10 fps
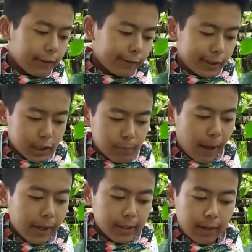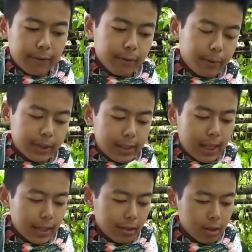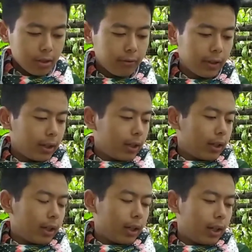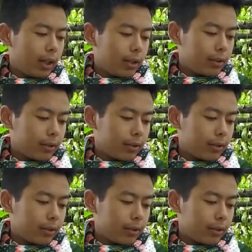The spikes have to be sliced off, and